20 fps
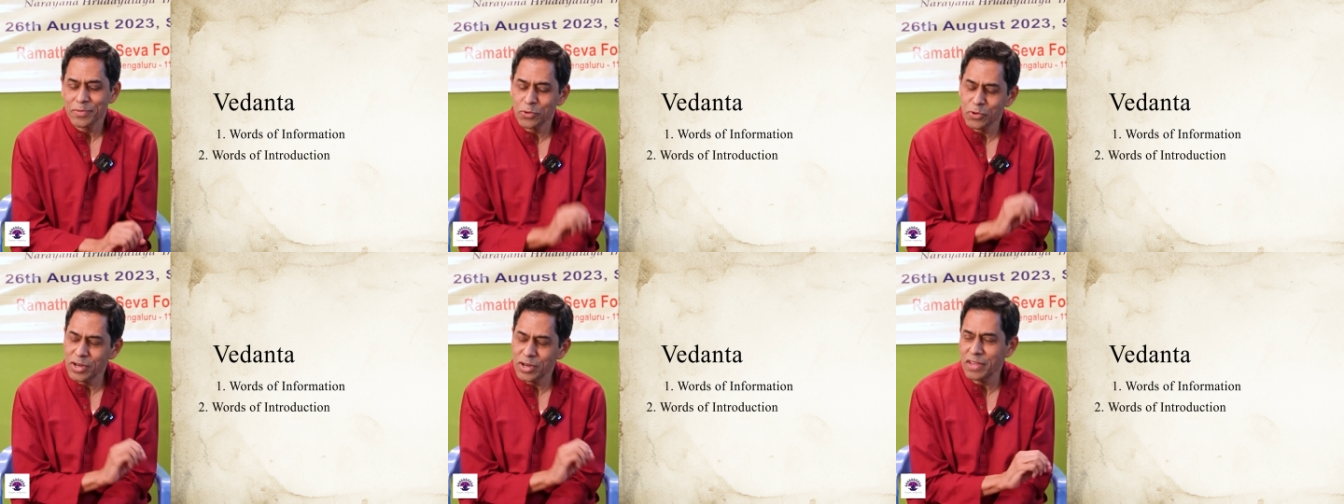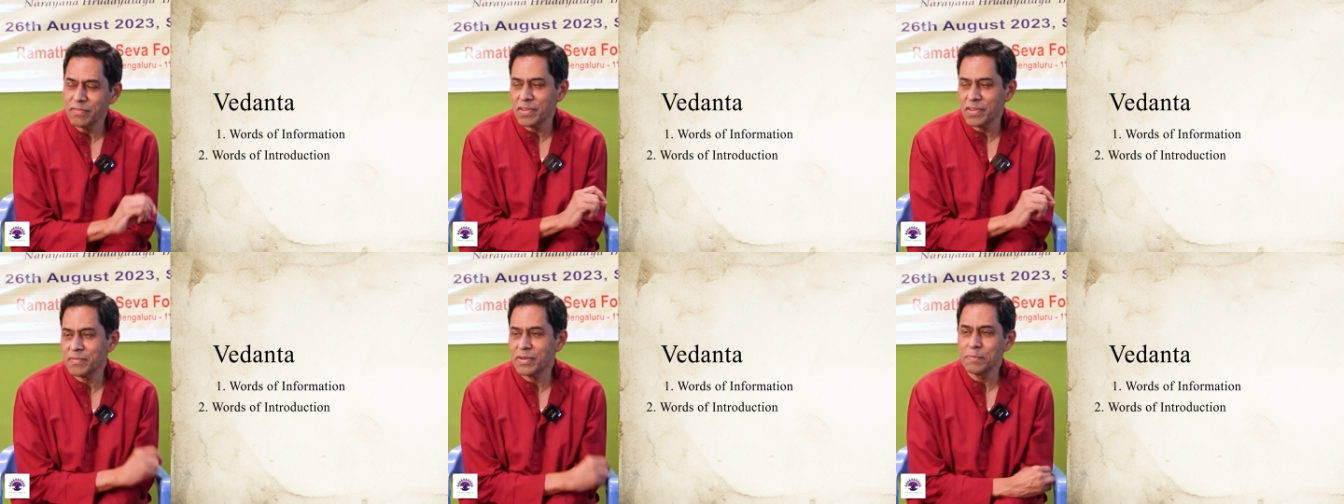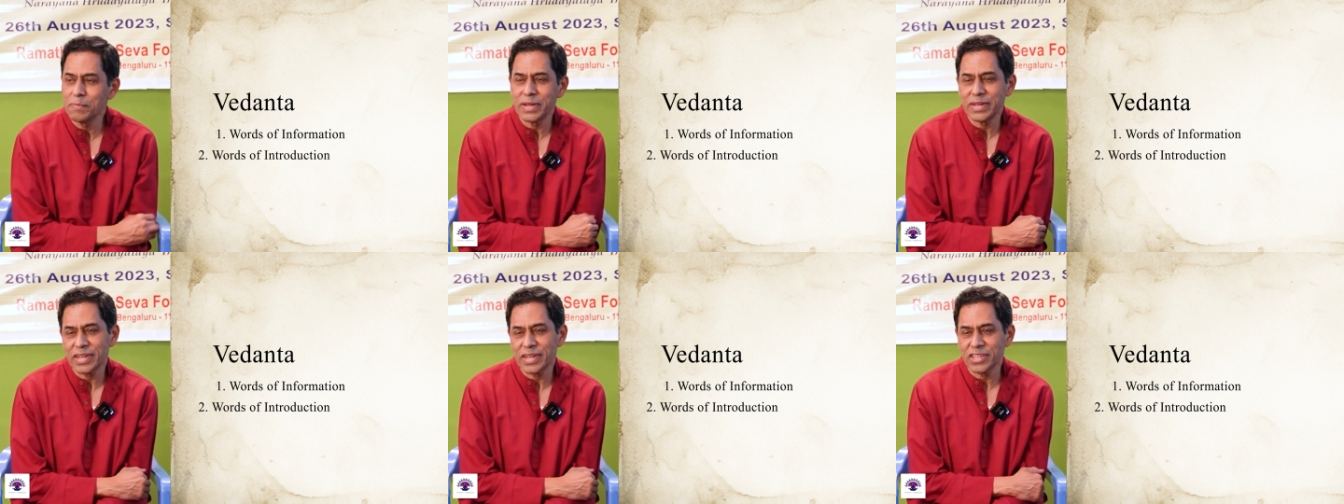Today we
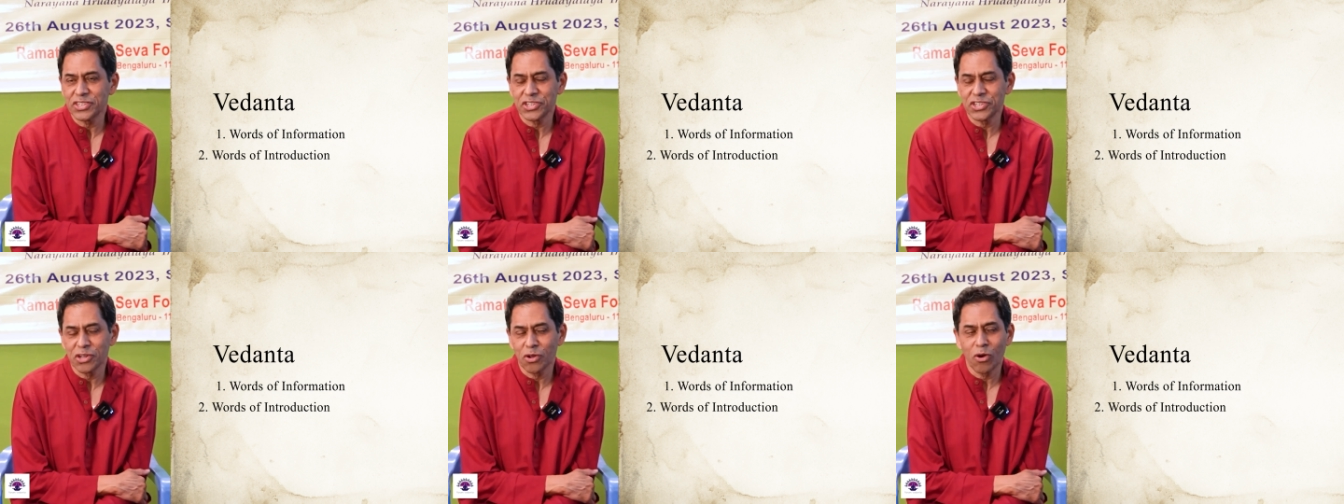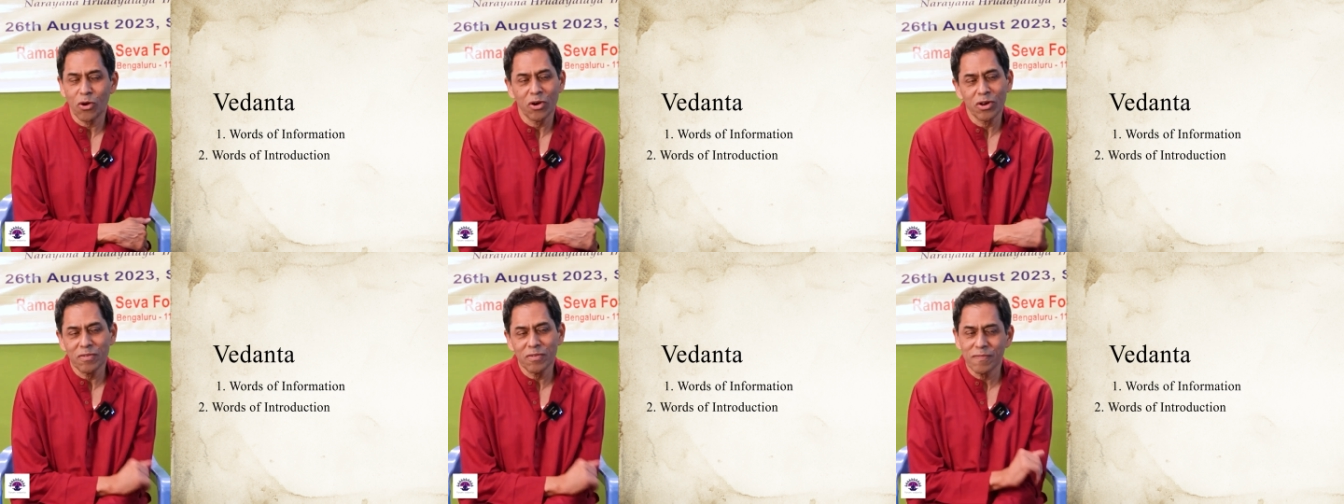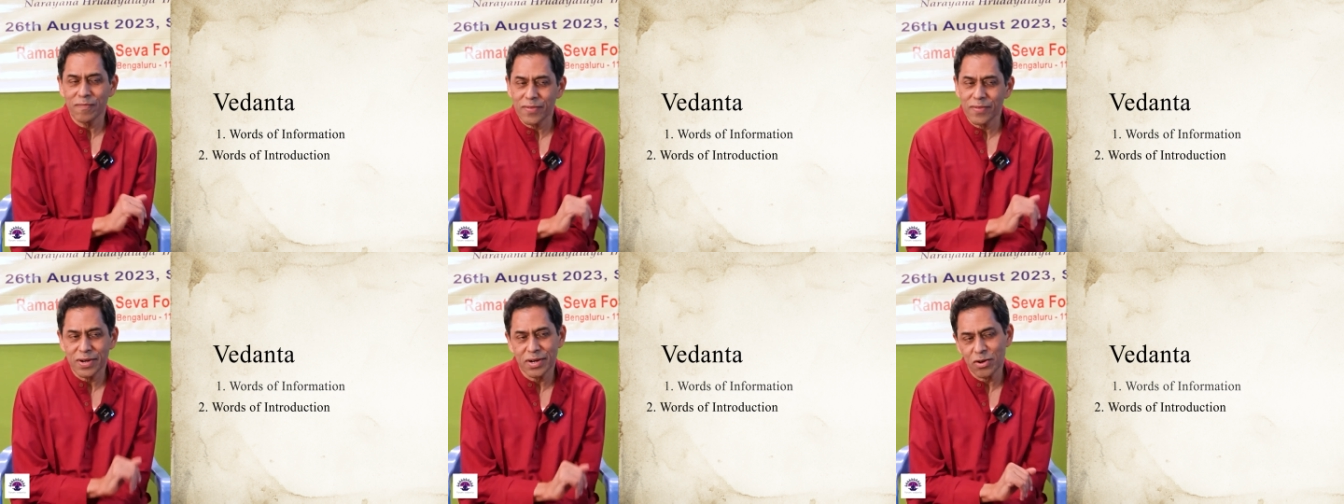will be touching
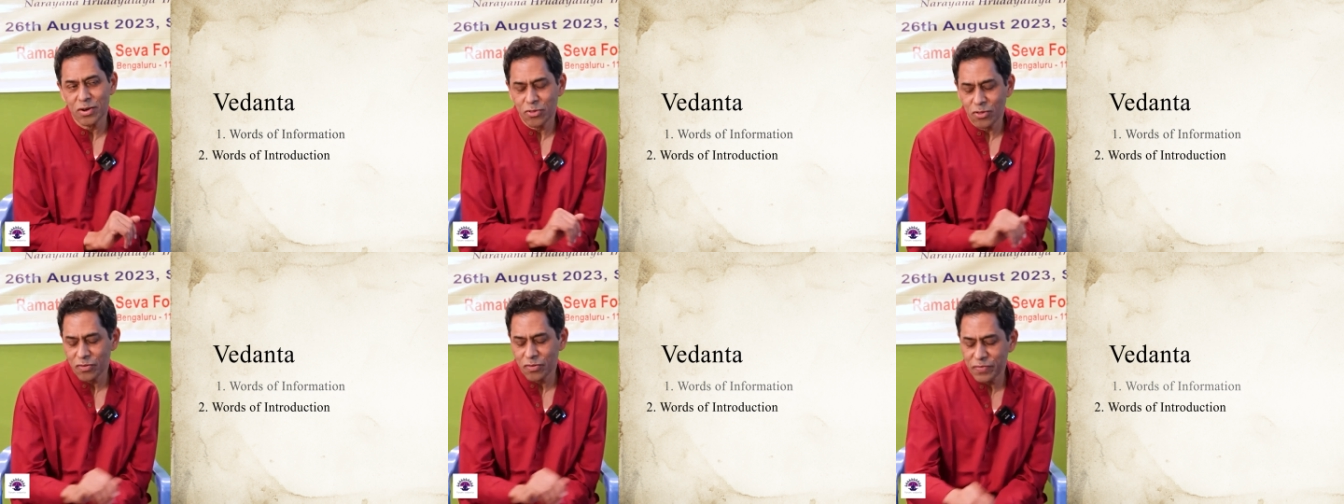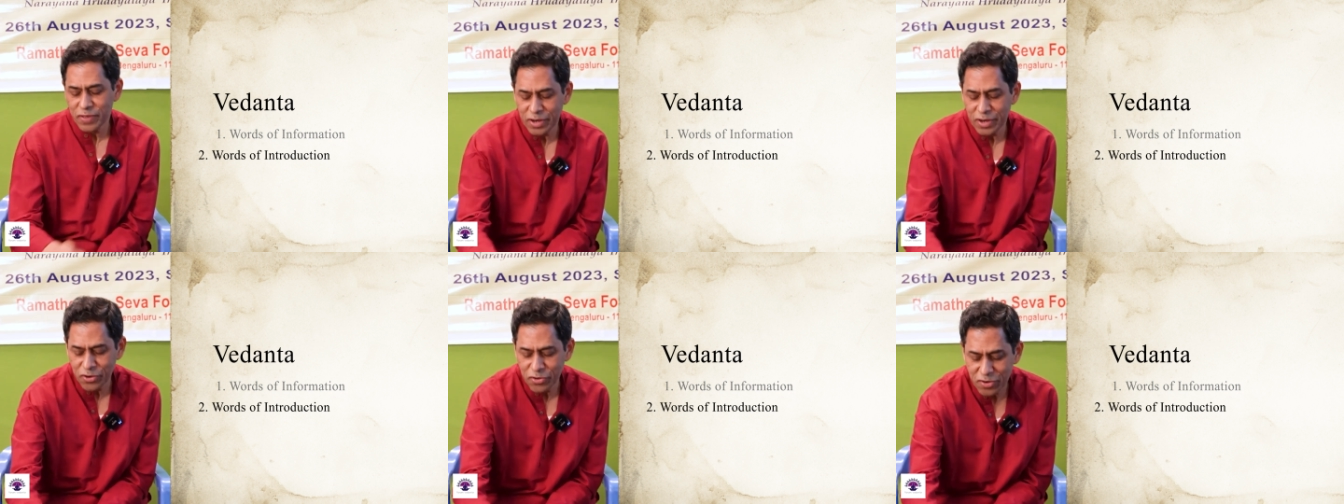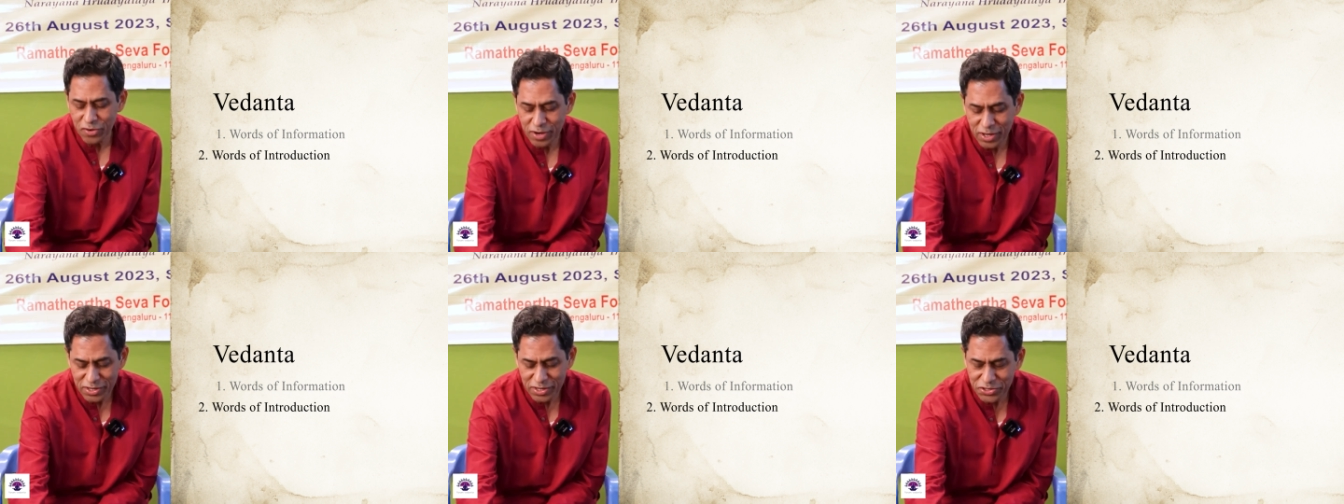on words of
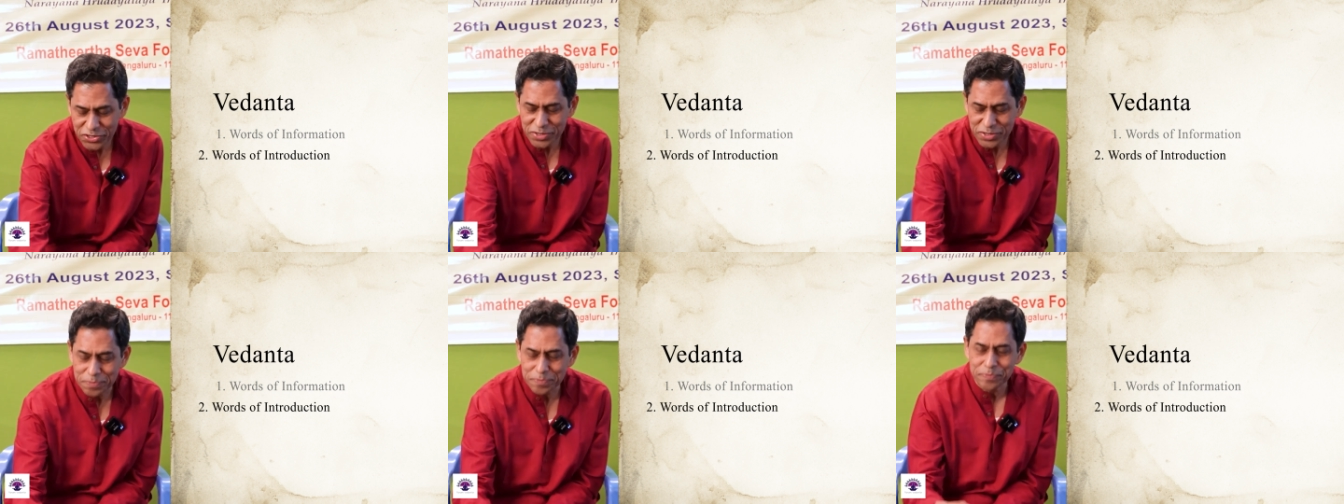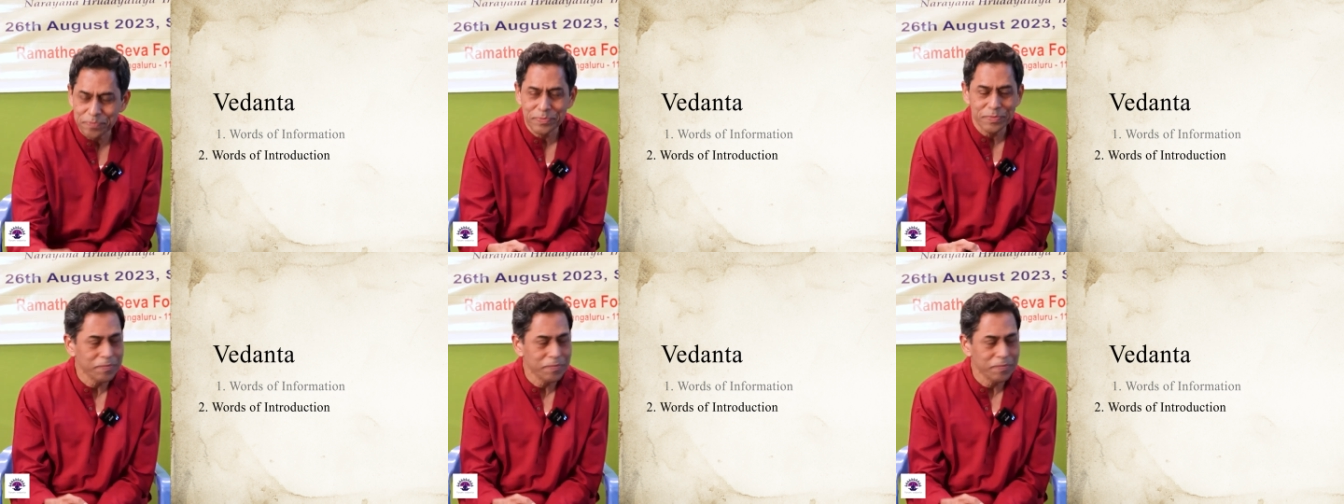introduction.